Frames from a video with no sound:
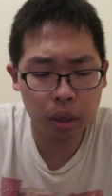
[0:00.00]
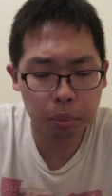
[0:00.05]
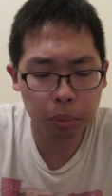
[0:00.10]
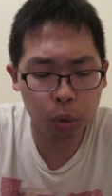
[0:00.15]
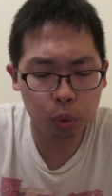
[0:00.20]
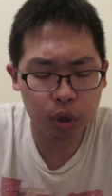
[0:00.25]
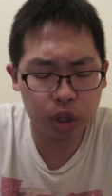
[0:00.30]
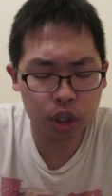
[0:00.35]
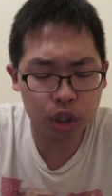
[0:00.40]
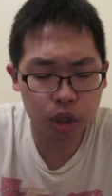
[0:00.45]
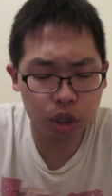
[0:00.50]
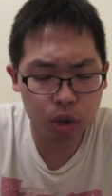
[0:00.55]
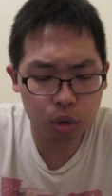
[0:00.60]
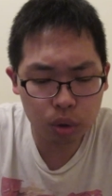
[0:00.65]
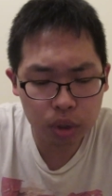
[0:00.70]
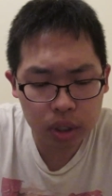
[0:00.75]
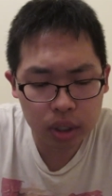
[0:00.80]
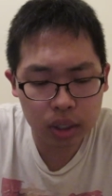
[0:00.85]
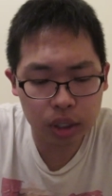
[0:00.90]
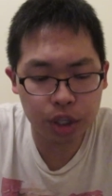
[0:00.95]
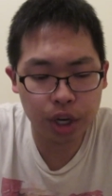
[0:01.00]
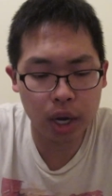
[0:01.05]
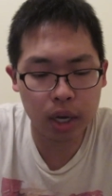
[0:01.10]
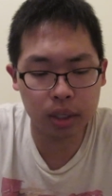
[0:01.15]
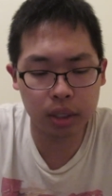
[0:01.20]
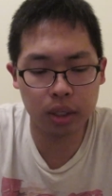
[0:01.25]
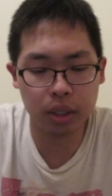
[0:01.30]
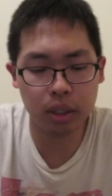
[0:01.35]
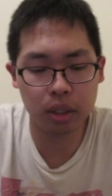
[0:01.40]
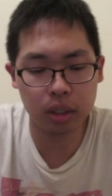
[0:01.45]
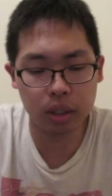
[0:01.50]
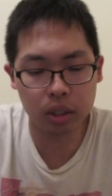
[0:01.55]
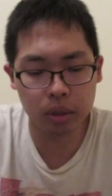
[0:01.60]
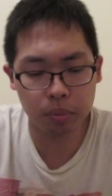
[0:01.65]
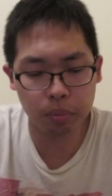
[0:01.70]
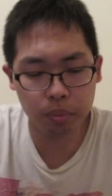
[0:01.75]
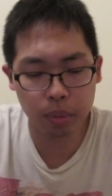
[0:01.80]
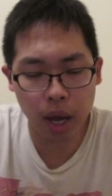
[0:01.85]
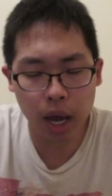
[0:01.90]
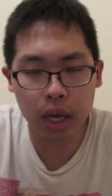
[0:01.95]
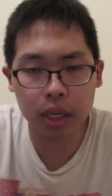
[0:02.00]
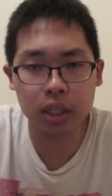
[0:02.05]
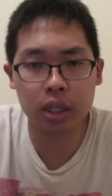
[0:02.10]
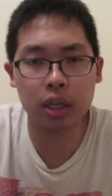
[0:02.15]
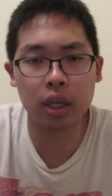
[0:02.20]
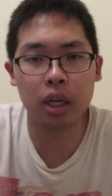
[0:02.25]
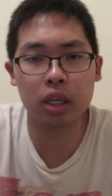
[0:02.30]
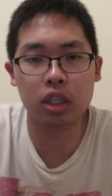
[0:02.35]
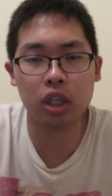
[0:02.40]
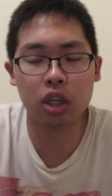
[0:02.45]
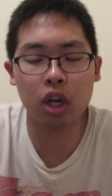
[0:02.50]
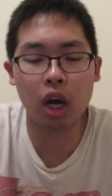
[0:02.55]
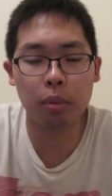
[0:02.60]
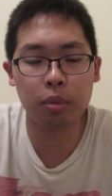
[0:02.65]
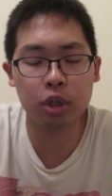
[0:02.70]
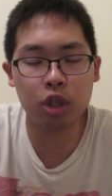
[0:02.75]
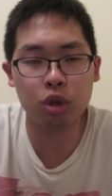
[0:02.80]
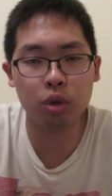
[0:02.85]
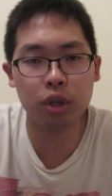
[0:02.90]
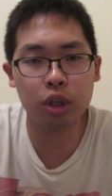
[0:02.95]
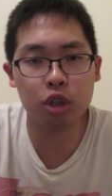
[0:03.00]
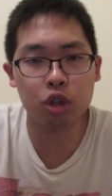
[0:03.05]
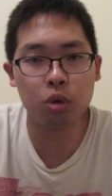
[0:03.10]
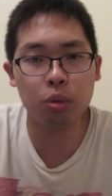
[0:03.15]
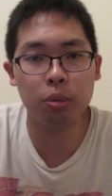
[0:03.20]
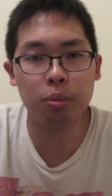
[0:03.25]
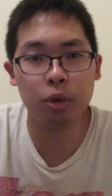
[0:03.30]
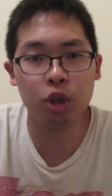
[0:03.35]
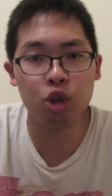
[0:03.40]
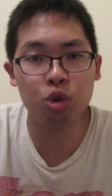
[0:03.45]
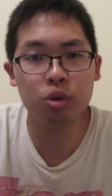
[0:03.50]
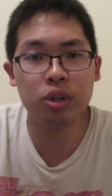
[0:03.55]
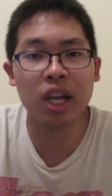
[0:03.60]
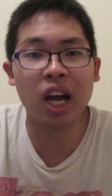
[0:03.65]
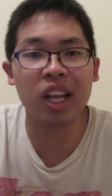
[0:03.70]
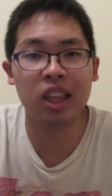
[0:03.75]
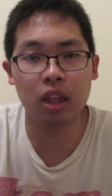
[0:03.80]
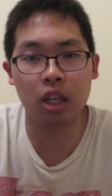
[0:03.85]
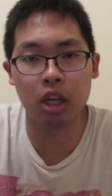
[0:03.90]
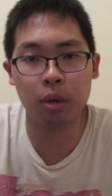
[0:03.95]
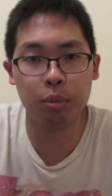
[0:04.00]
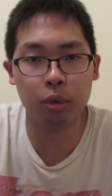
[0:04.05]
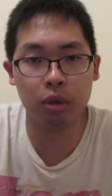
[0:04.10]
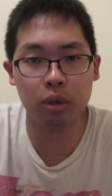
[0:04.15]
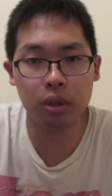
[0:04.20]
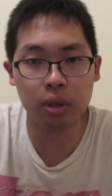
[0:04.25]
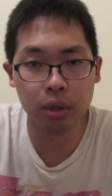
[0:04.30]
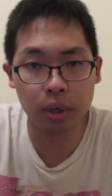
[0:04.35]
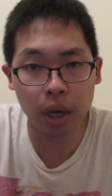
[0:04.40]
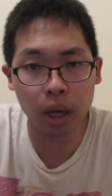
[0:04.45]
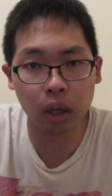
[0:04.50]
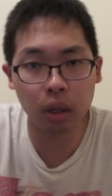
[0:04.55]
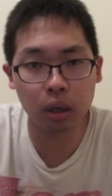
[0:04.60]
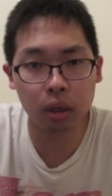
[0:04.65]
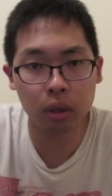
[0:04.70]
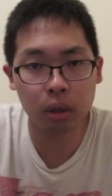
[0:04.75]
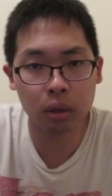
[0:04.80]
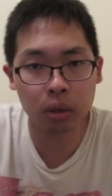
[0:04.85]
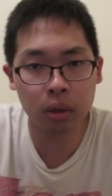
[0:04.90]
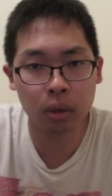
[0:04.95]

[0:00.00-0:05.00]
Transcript: But we should use Jackson's passing as an opportunity to unite the community together.